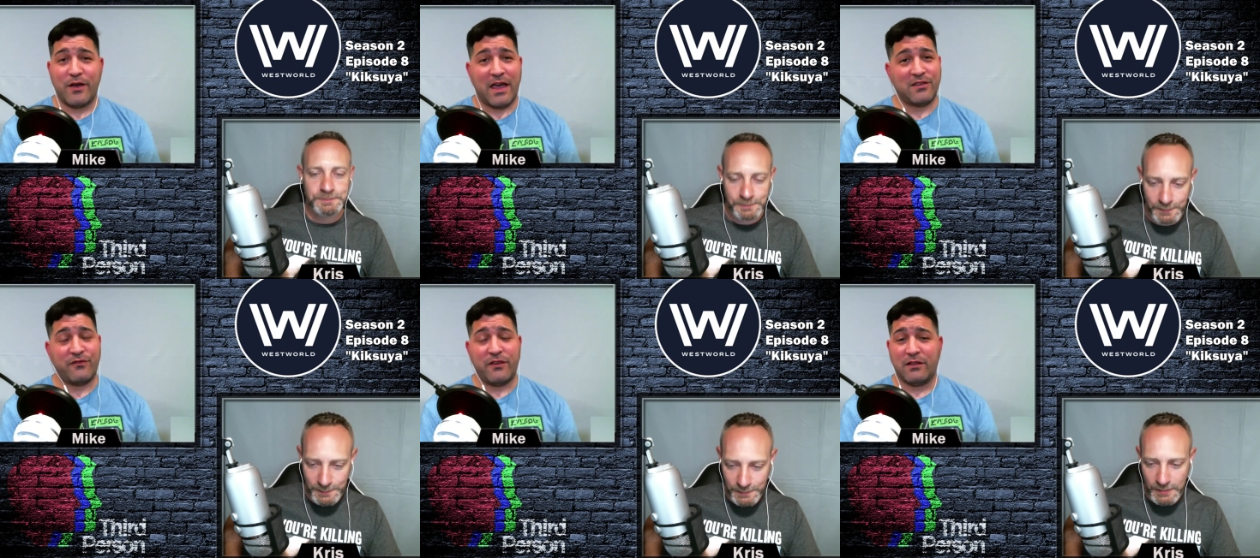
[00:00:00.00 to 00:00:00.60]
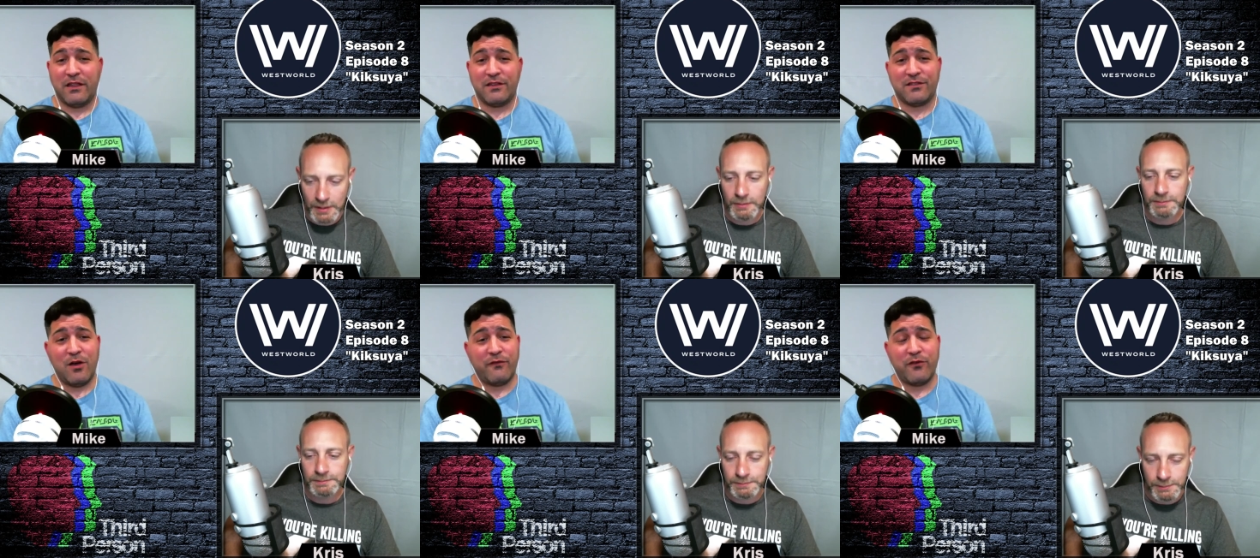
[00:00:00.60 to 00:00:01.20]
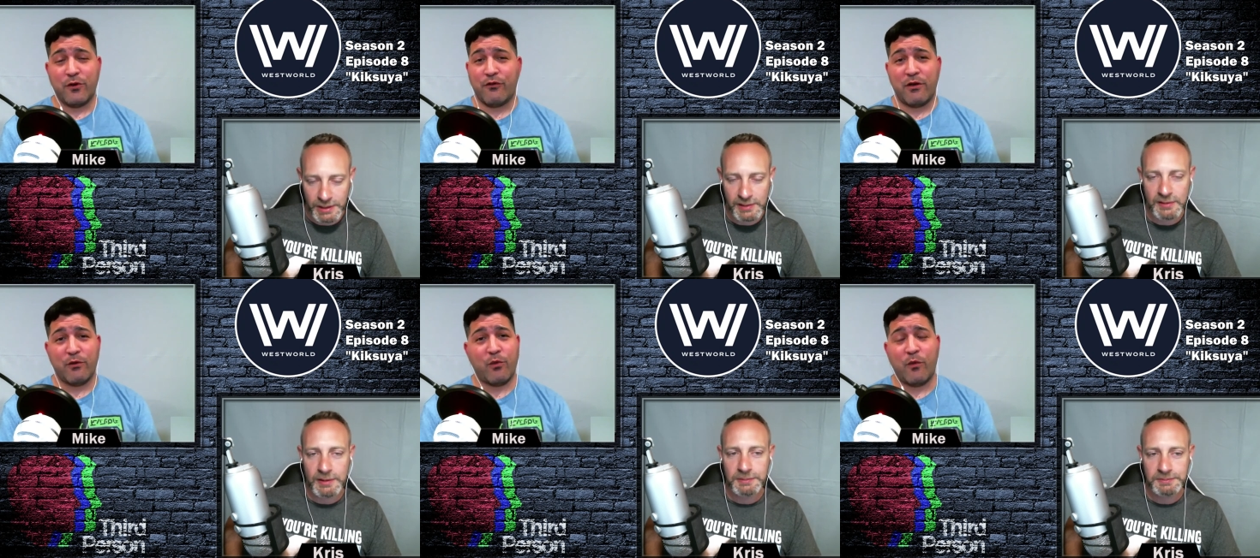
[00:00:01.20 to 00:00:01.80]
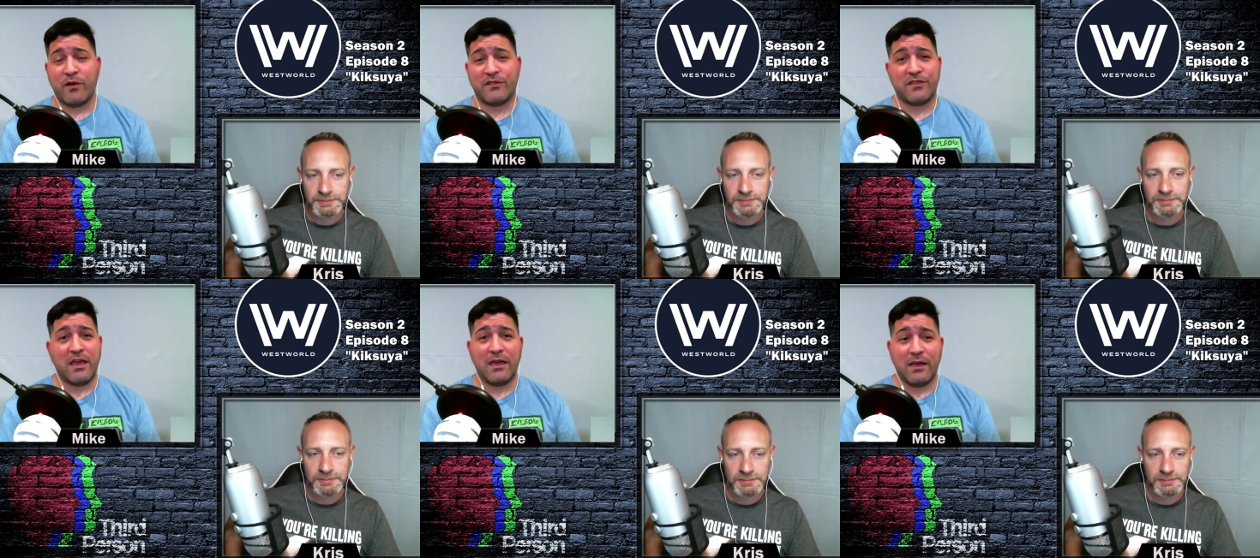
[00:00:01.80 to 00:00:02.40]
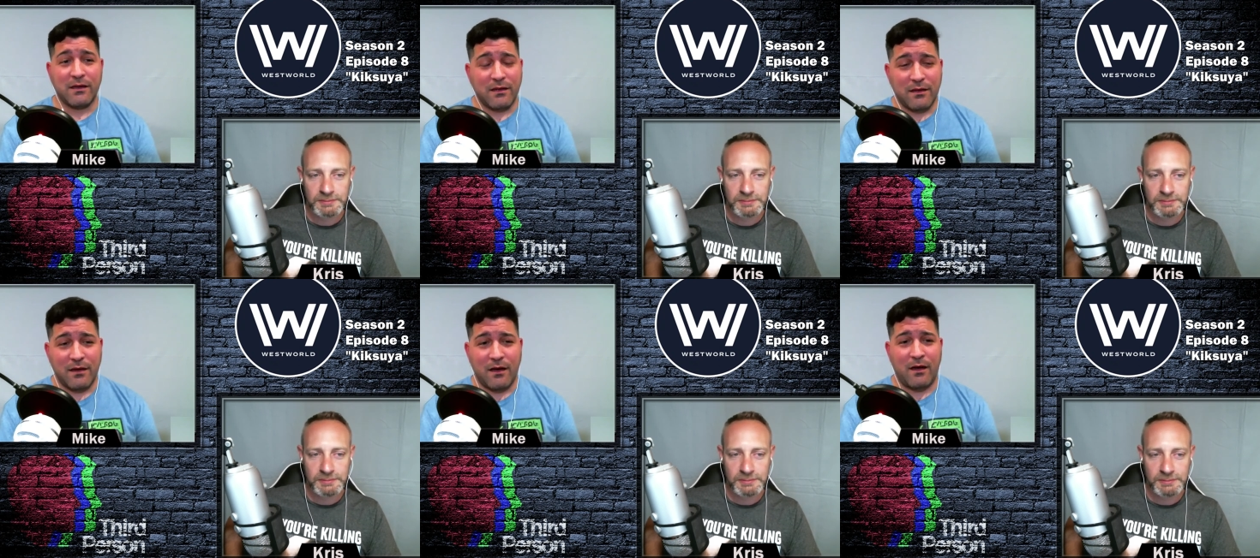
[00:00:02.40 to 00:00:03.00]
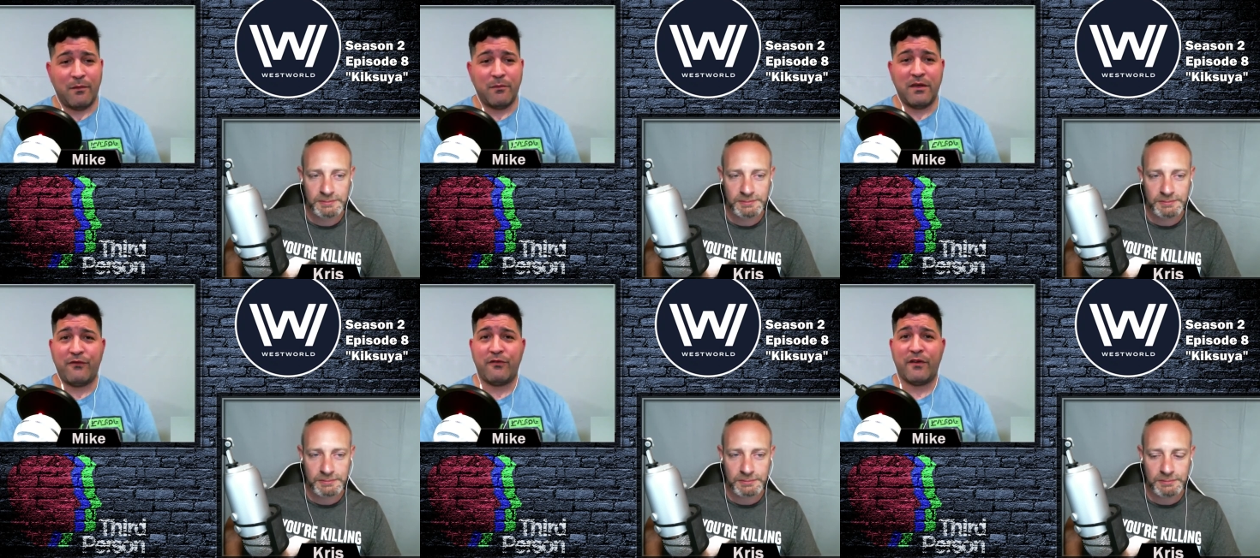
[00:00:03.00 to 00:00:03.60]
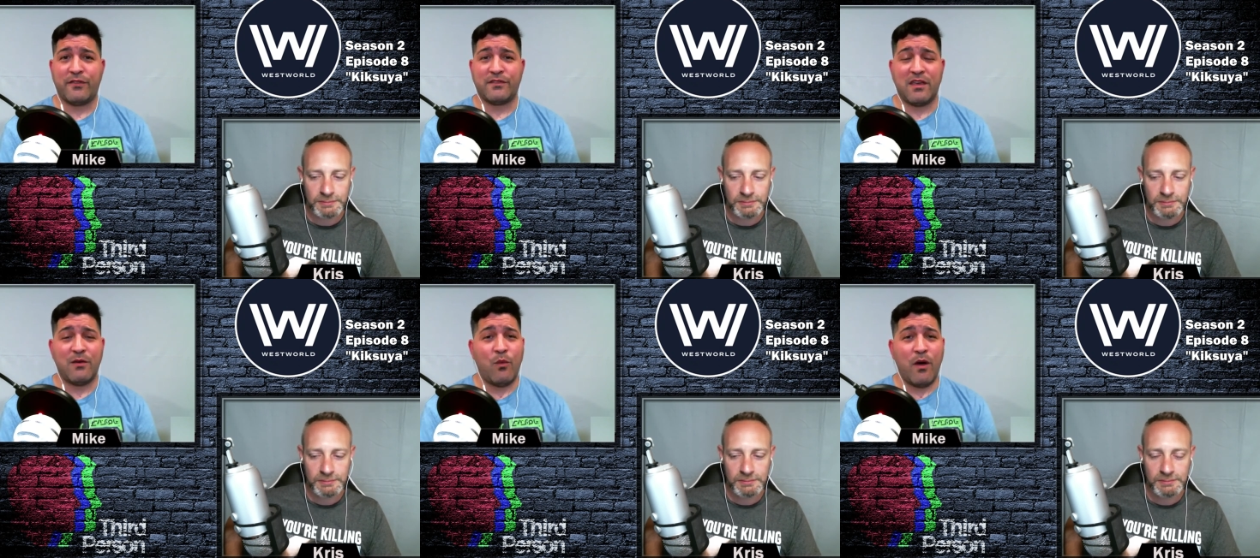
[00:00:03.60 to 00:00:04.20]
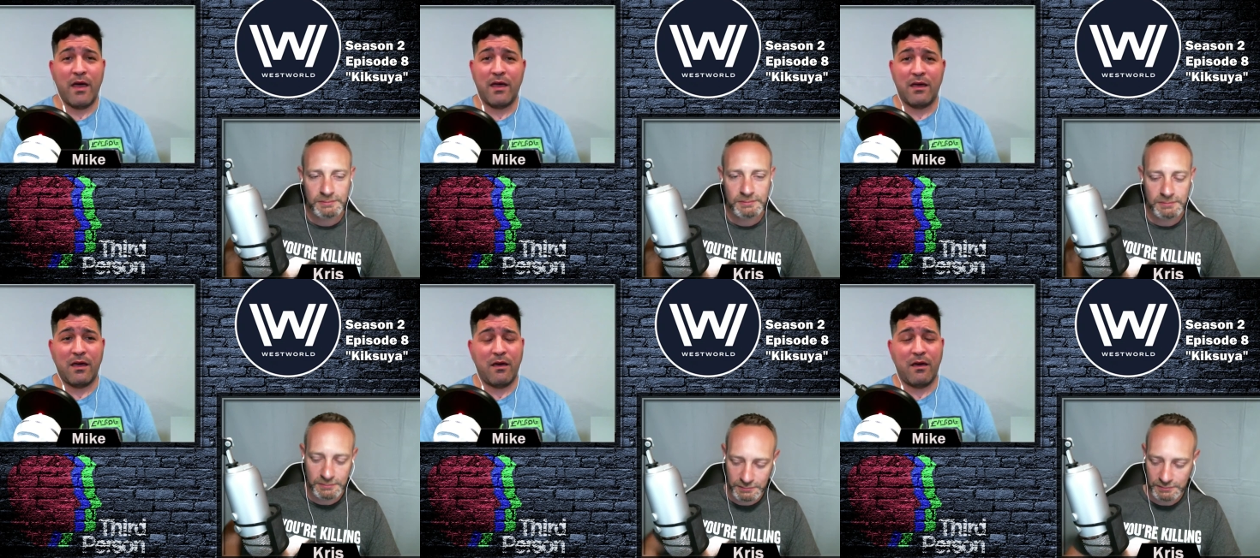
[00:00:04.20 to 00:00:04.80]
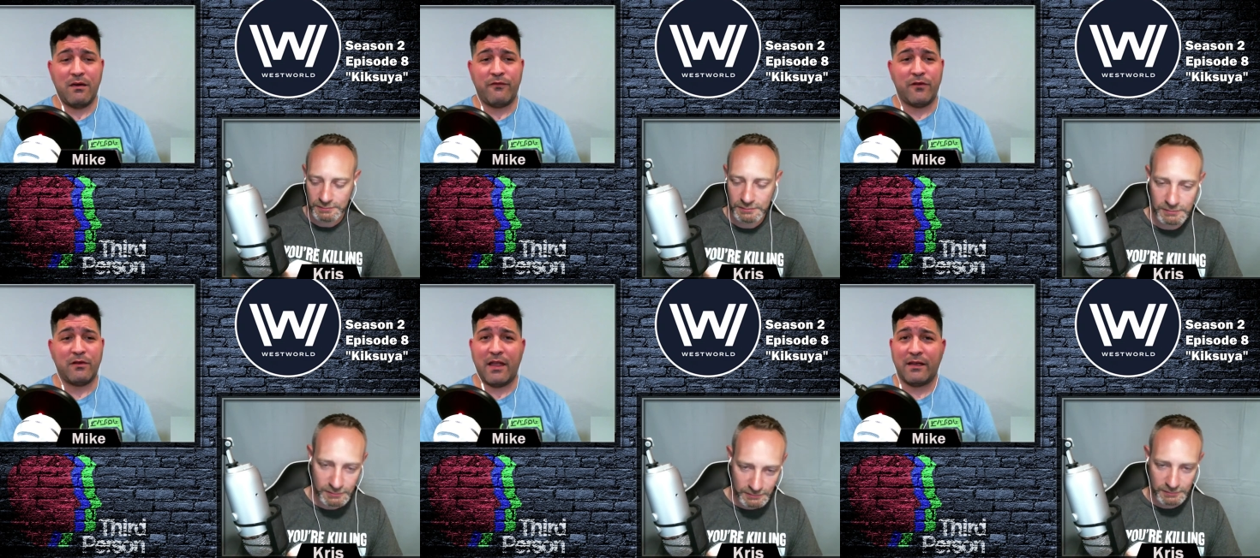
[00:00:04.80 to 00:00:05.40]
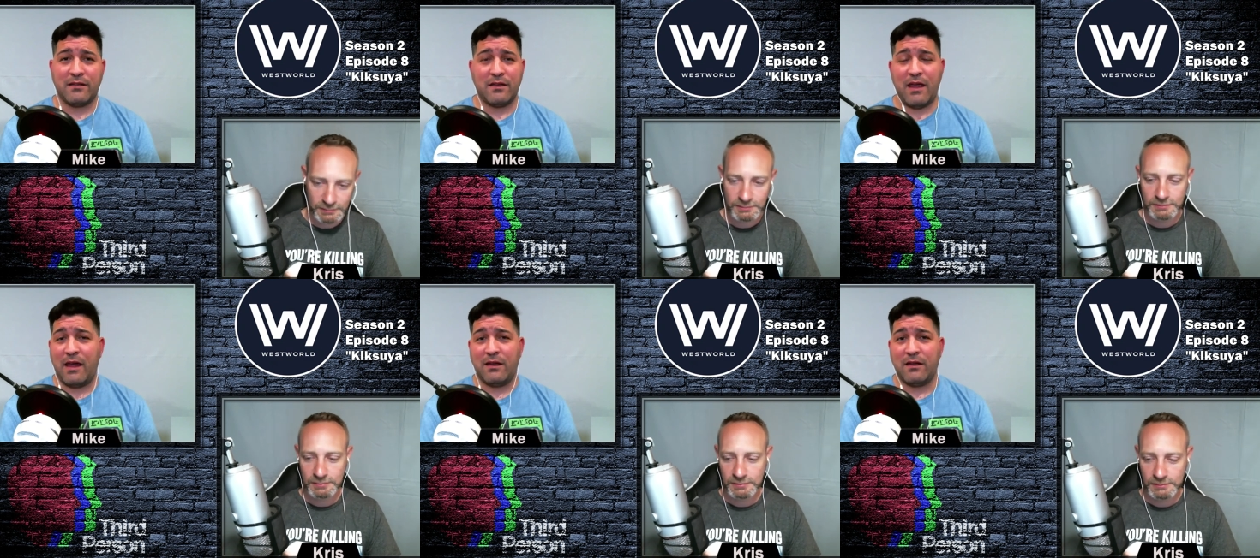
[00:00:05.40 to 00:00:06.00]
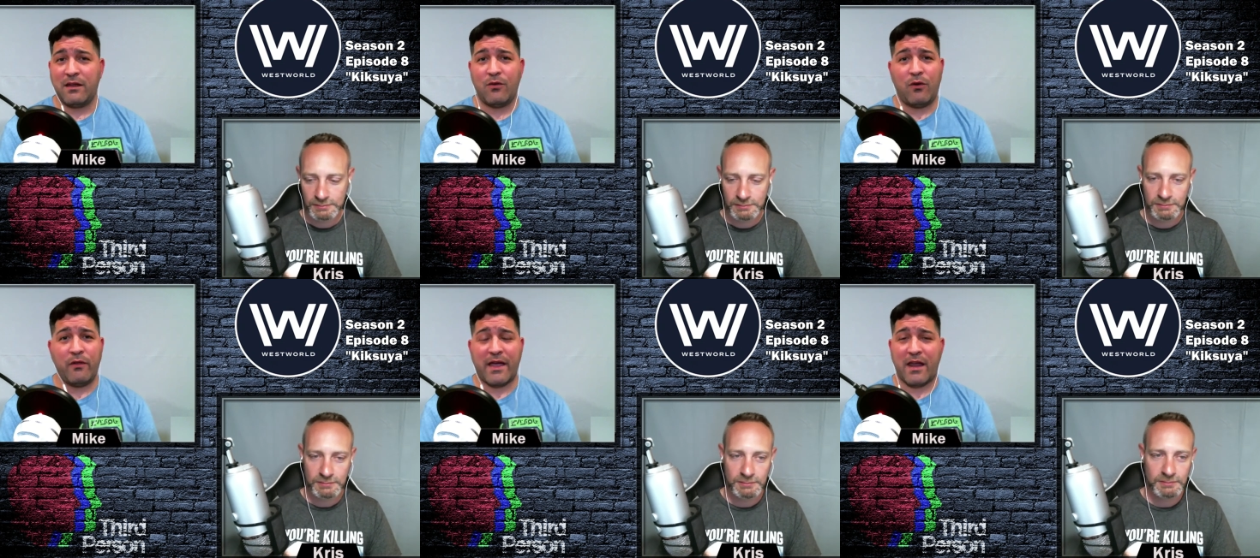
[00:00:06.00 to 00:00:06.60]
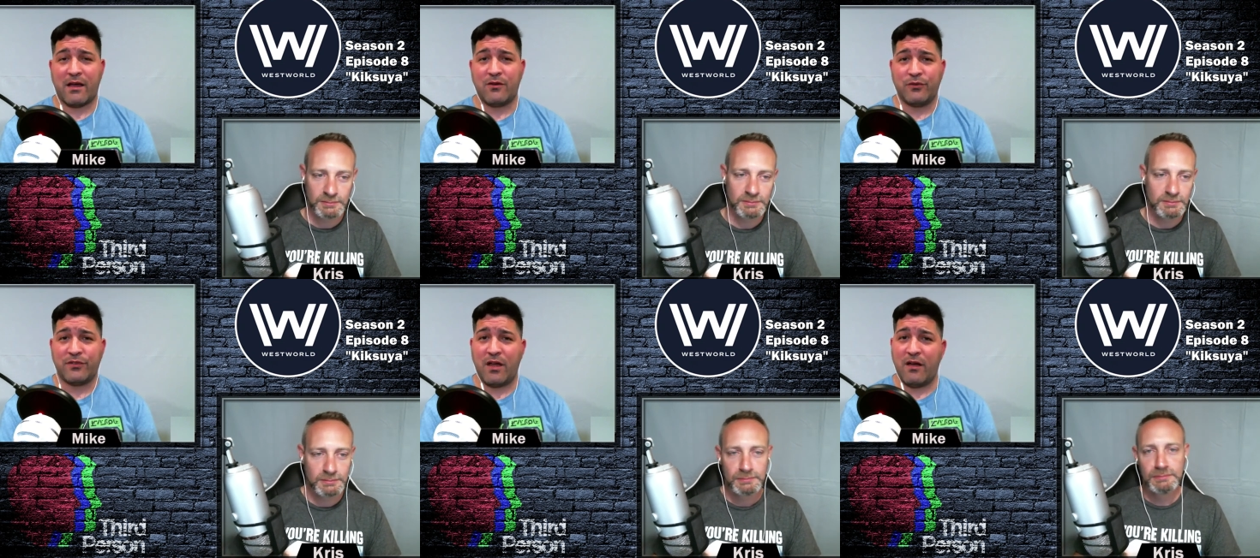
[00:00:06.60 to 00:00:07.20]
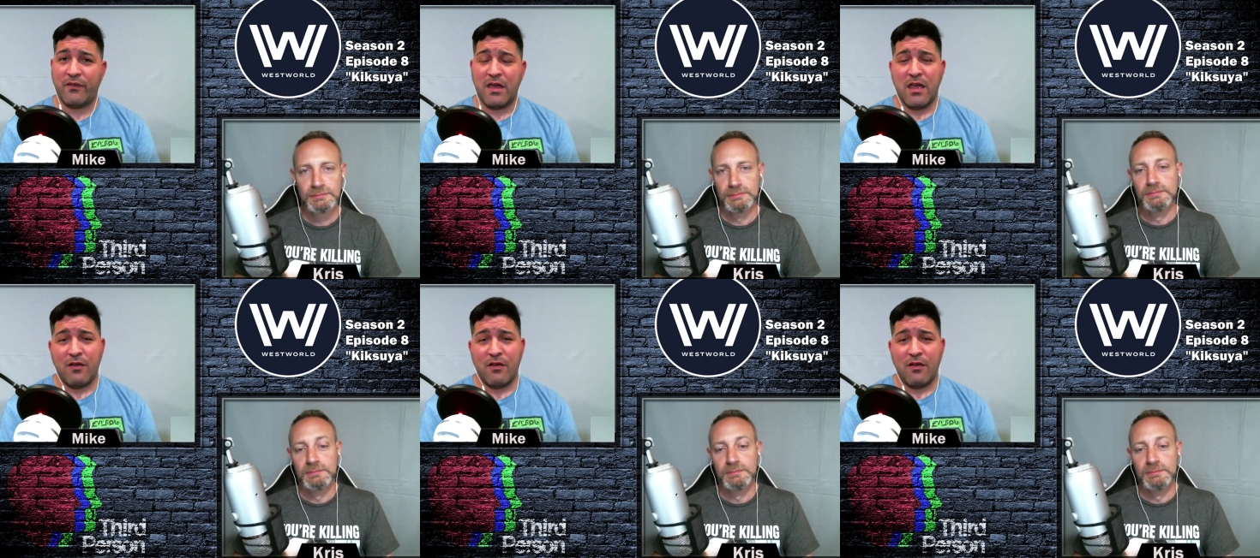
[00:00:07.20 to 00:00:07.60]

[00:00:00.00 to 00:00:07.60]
Speaker 1: guys feel. Let us know if you Please agree do. with what we're saying um, if you felt the same way, uh, if you liked it, hated it, all that kind of cool stuff.